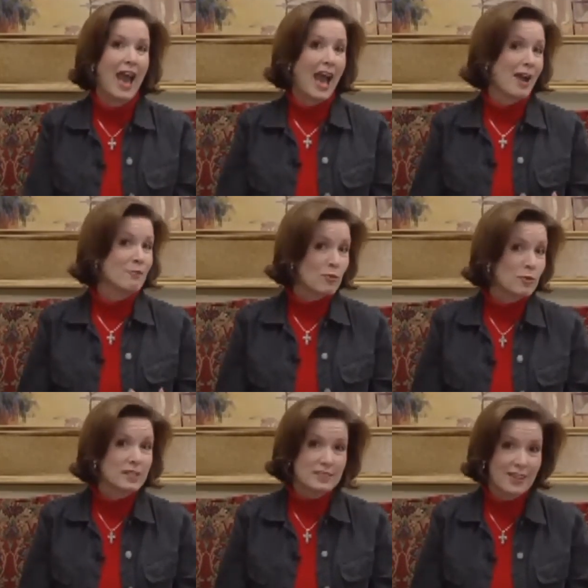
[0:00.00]
I'm
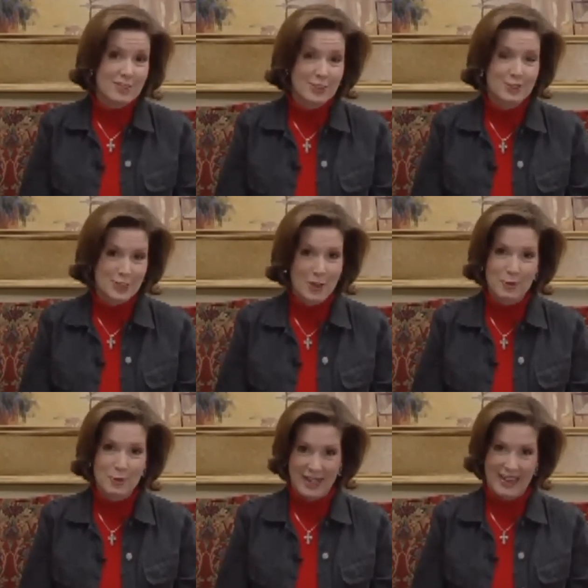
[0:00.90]
47 years
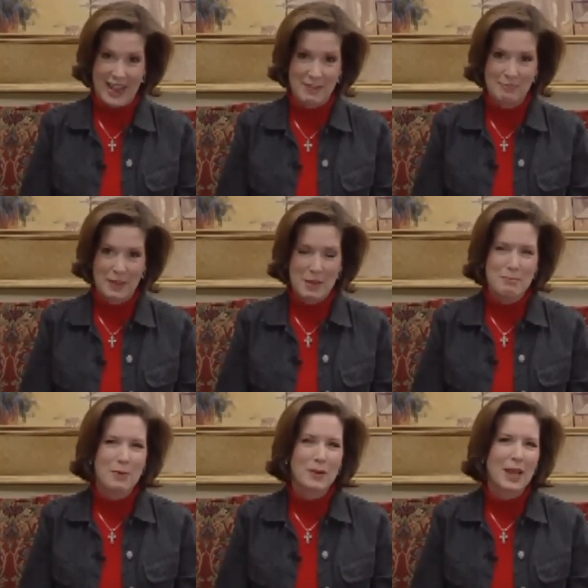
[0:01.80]
old right now,
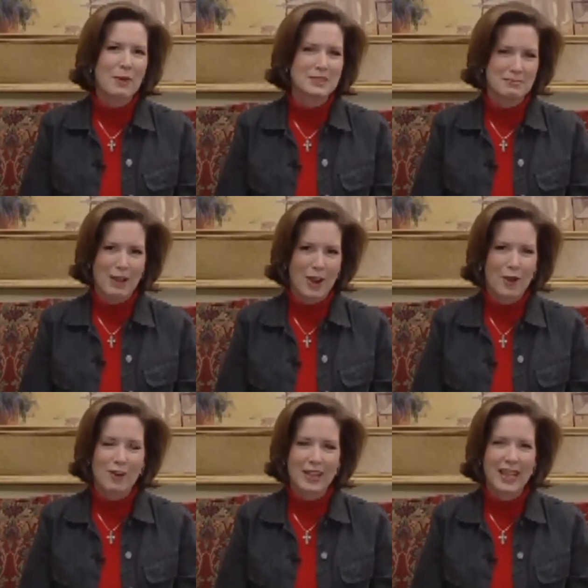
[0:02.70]
but when I was in my
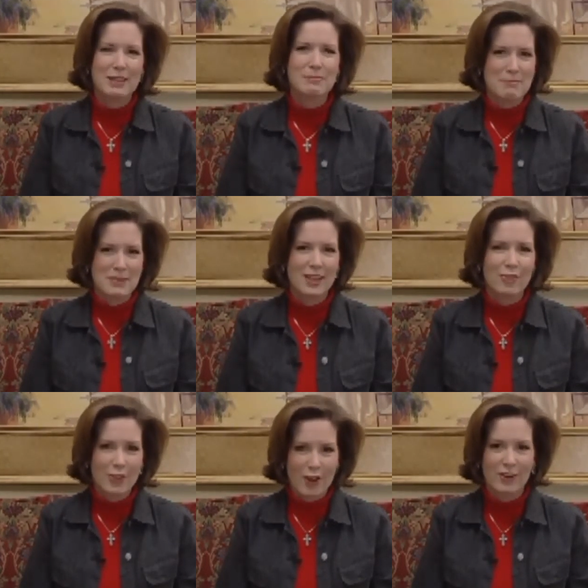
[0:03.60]
early and my
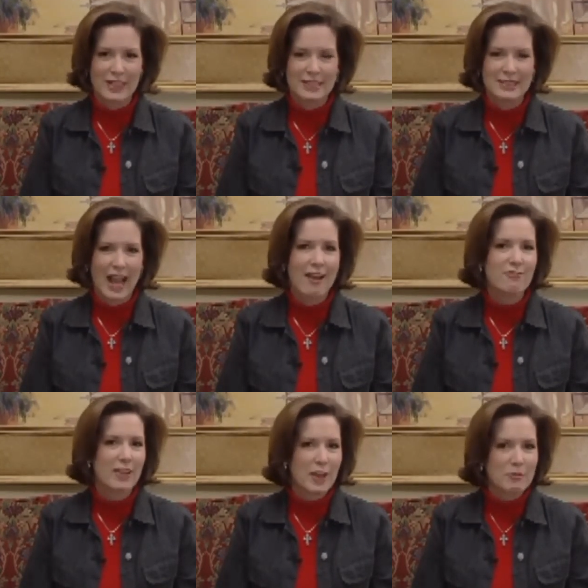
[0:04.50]
mid-30s, I
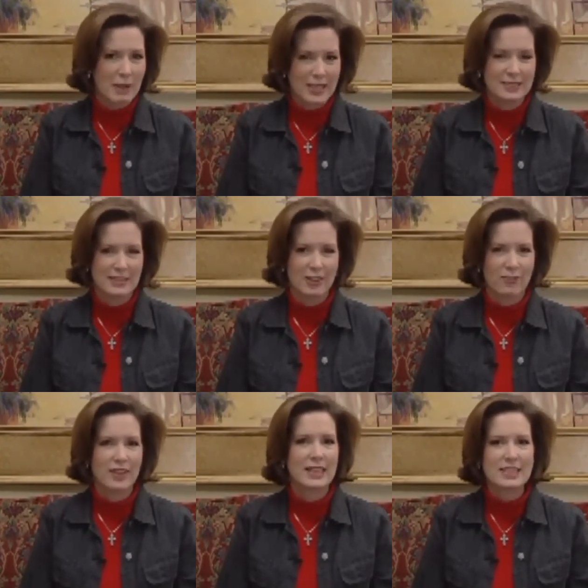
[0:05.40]
found
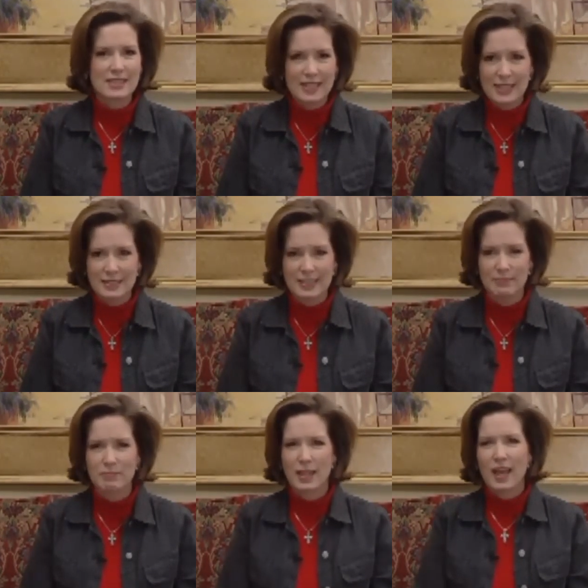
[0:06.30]
myself in a
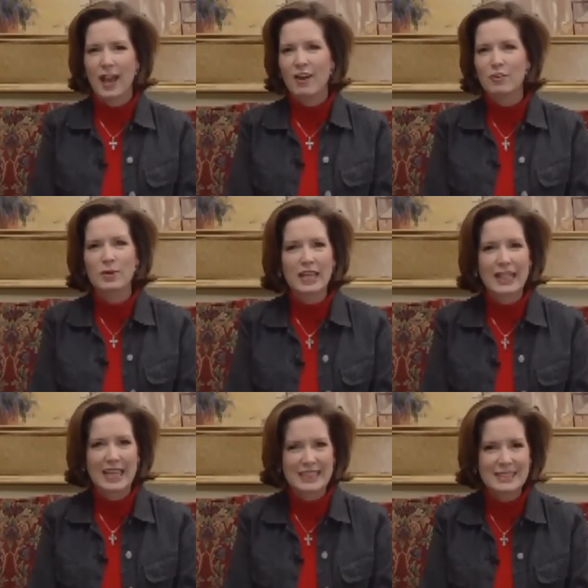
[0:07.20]
season of
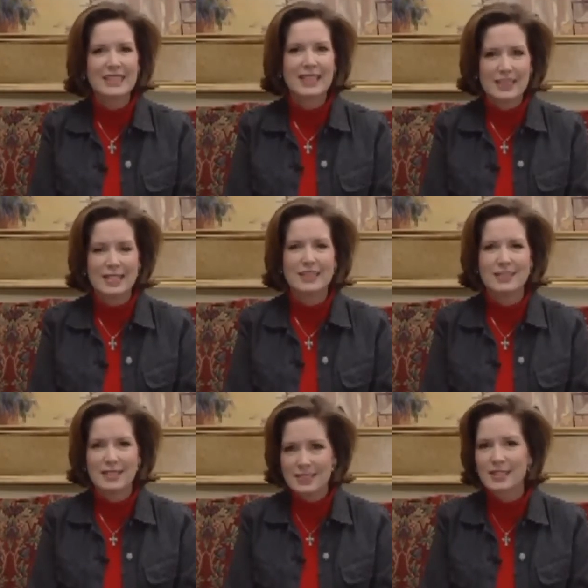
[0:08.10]
really
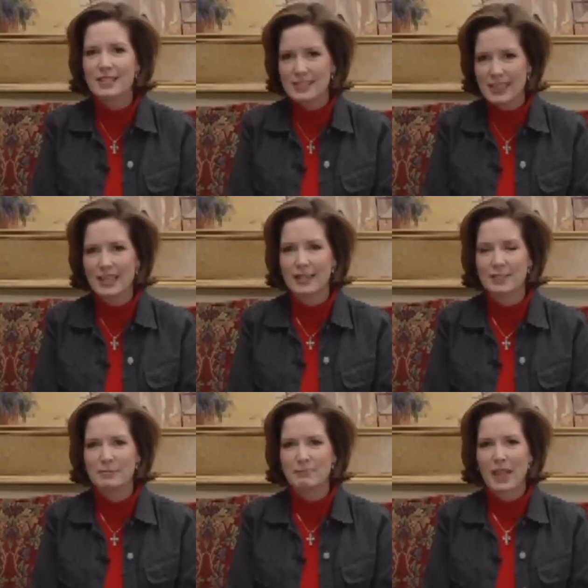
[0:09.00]
extended discontent.